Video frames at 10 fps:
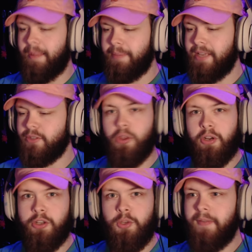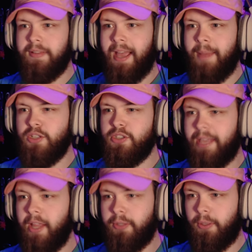Because all they're going to do every time is just
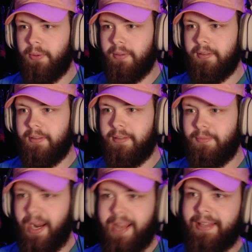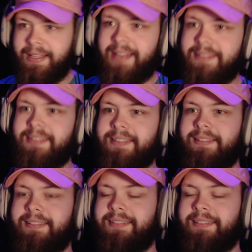kill you. Right? Like, that's